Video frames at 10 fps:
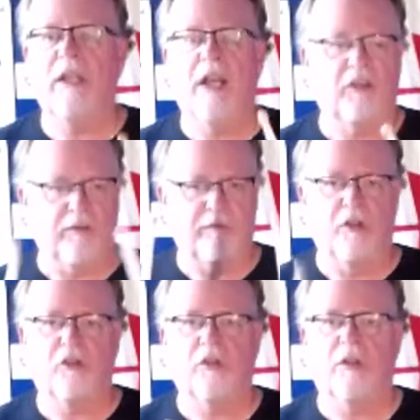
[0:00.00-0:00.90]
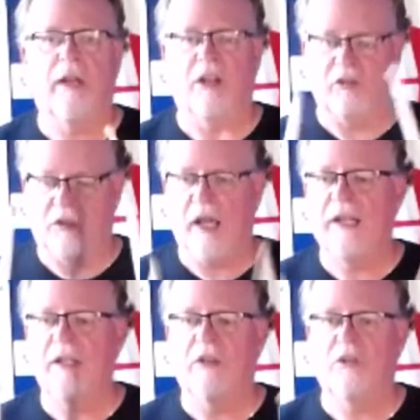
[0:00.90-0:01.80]
as efficient and as
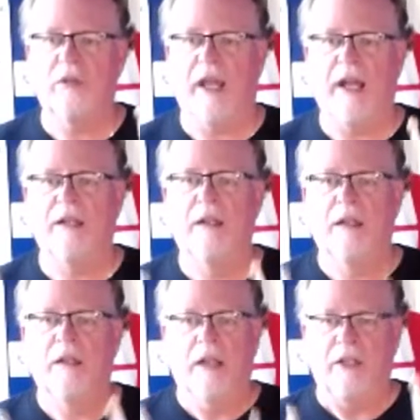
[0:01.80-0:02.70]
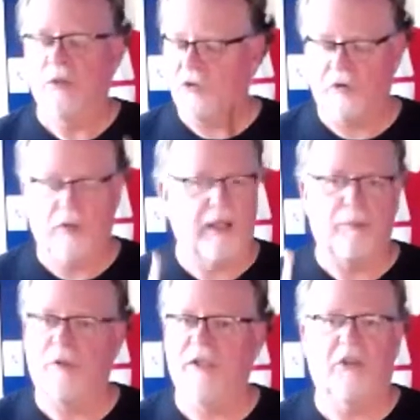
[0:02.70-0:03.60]
light as you can, and you can still
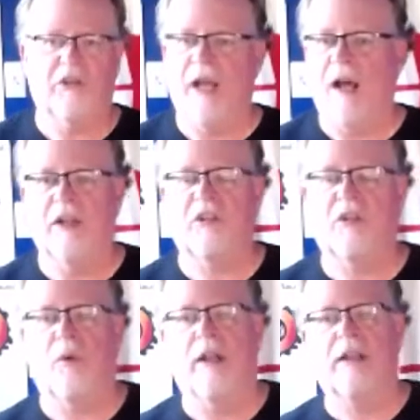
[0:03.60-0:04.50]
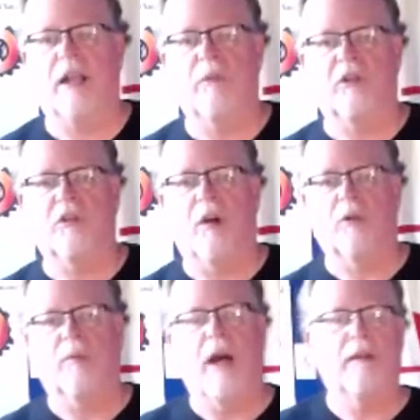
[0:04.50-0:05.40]
get plenty of sound. That's the one kind of
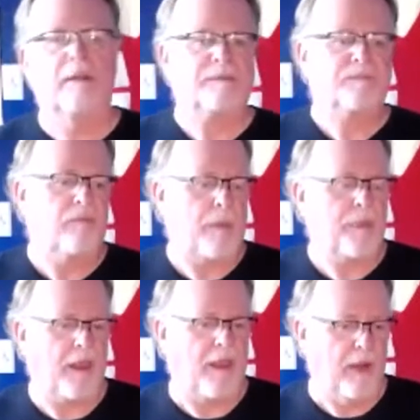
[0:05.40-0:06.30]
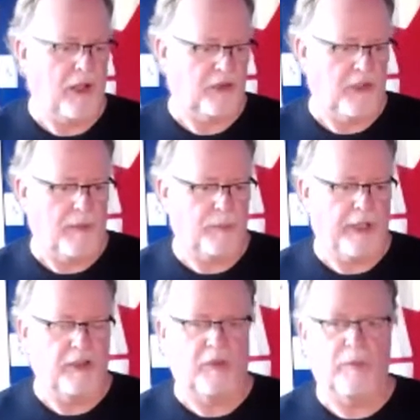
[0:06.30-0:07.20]
misnomer about
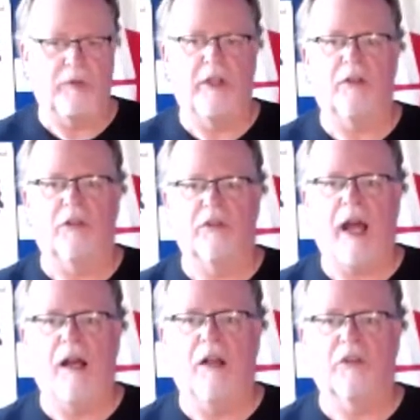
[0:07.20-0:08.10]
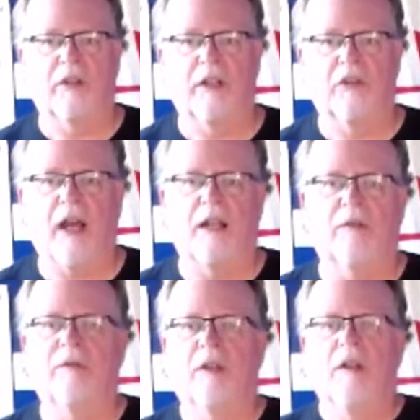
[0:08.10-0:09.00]
playing this particular style, is that it's kind
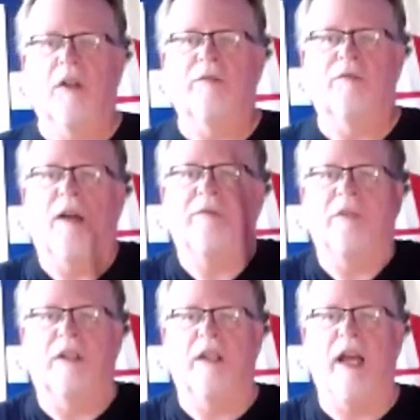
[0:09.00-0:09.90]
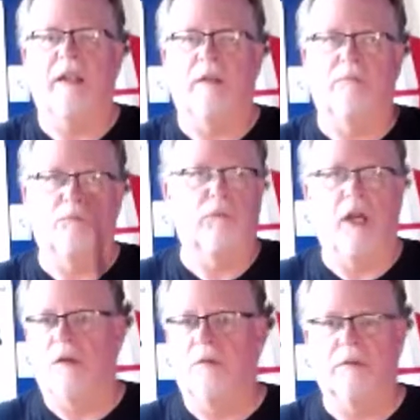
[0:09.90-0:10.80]
of fluffy and light, and
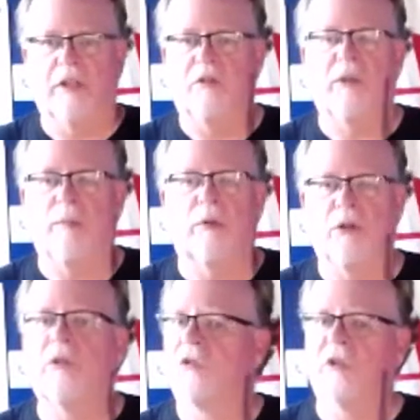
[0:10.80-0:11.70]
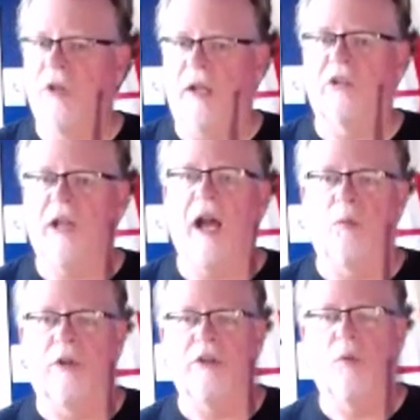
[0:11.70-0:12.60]
no, it produces a ton of
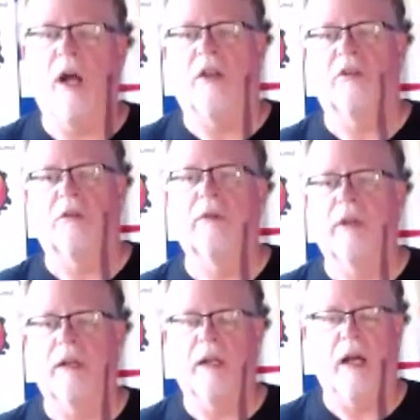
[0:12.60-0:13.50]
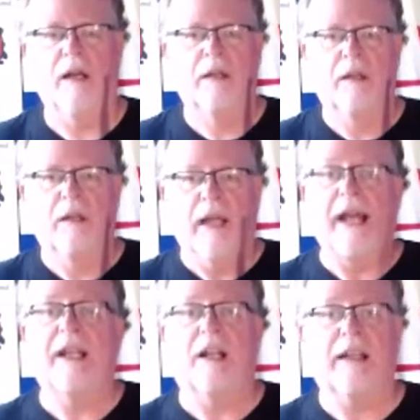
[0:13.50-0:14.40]
sound when you want it to.
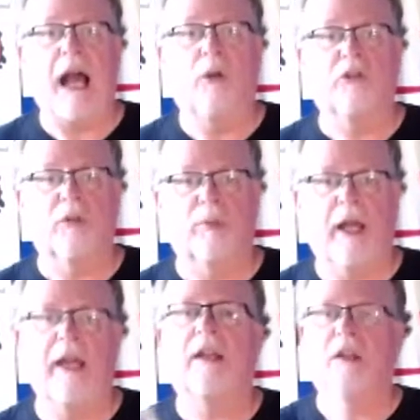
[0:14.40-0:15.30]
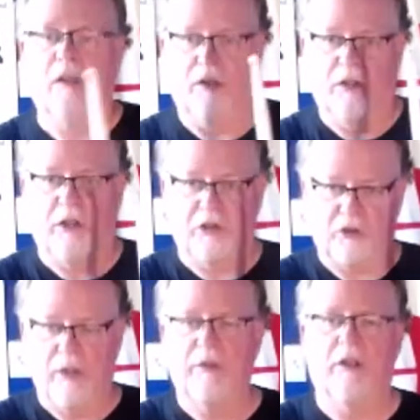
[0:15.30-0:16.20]
And it allows you to play
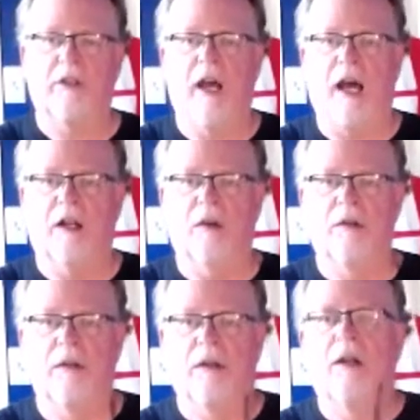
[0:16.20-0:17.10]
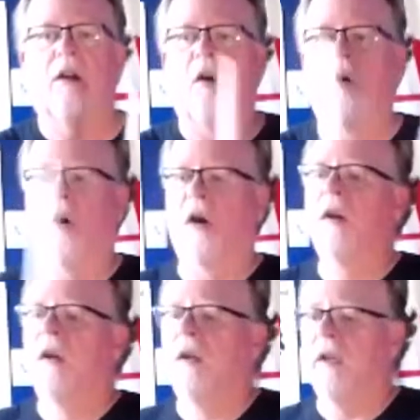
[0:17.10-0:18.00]
extremely legato
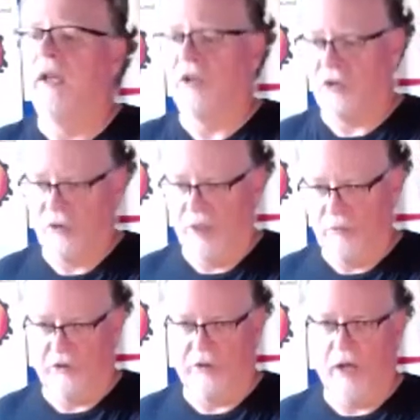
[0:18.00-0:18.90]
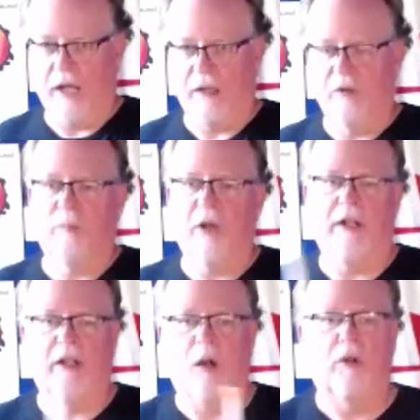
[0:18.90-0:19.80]
or extremely staccato,
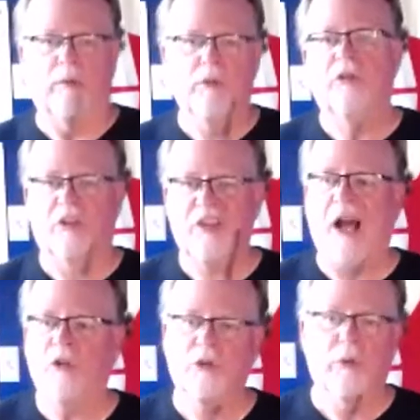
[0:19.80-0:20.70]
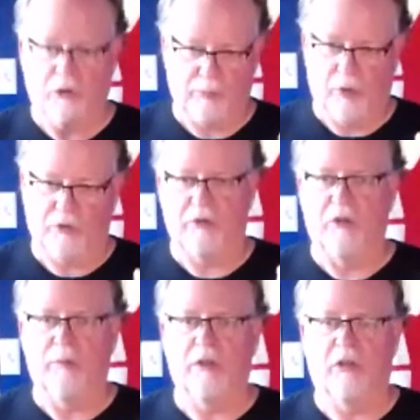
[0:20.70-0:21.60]
depending on what the music tells you you're supposed to
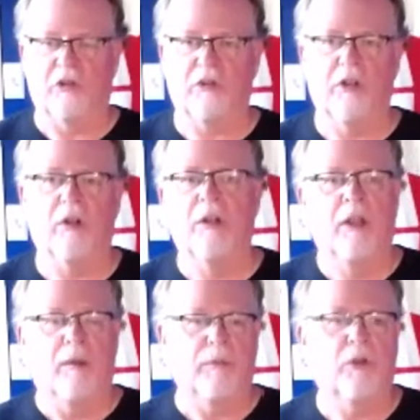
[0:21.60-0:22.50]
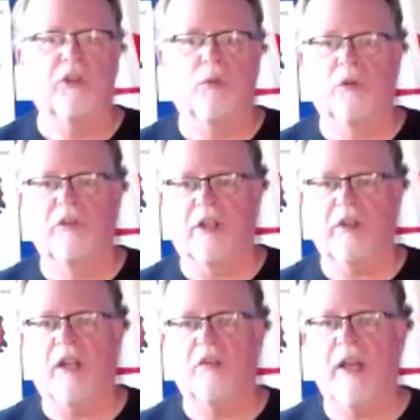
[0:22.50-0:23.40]
do, because still, music will
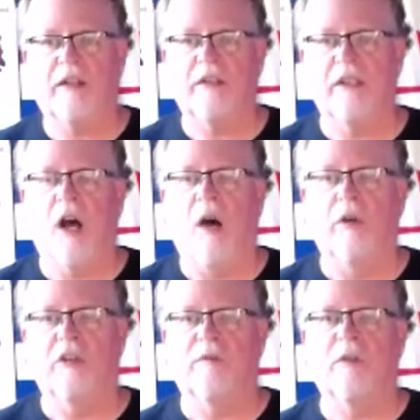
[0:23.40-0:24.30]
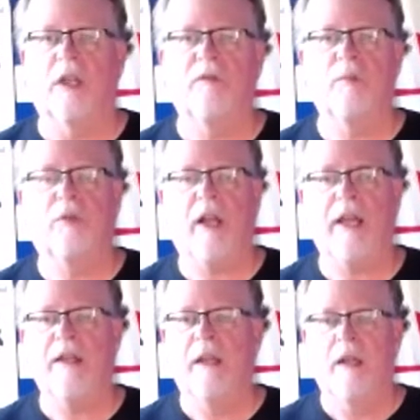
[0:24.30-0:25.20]
dictate technique always. If you
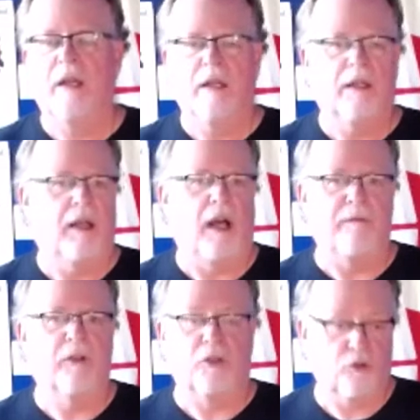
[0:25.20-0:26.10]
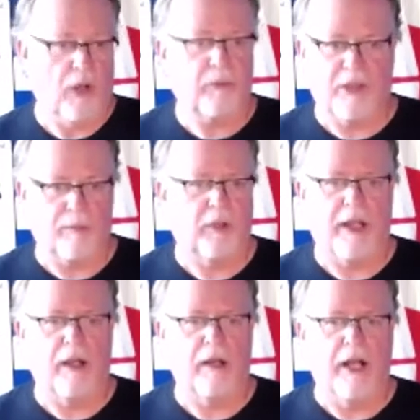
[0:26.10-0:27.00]
play, if you're a drum set
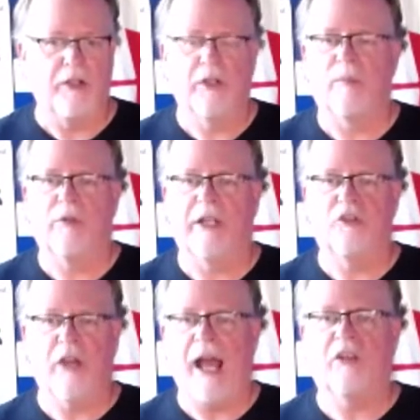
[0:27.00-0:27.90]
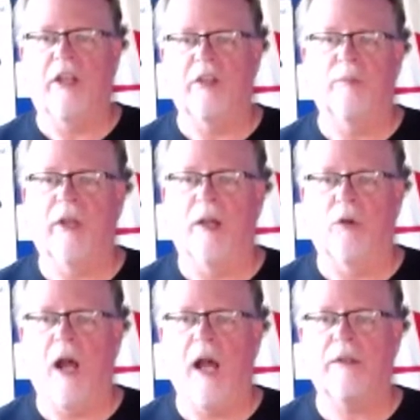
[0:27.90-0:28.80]
player and you're going to play jazz like you play
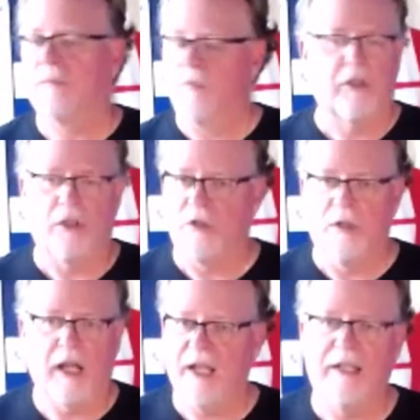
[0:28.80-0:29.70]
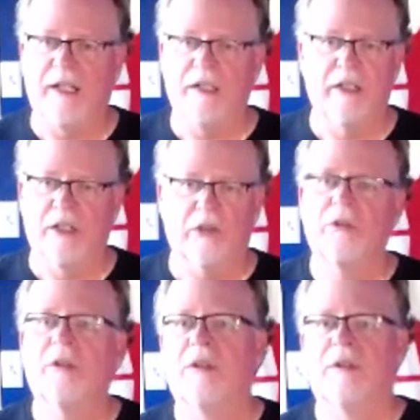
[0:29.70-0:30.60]
rock, you're not getting any
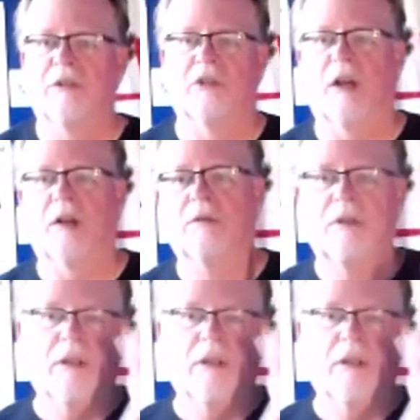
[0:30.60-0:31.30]
gigs. So,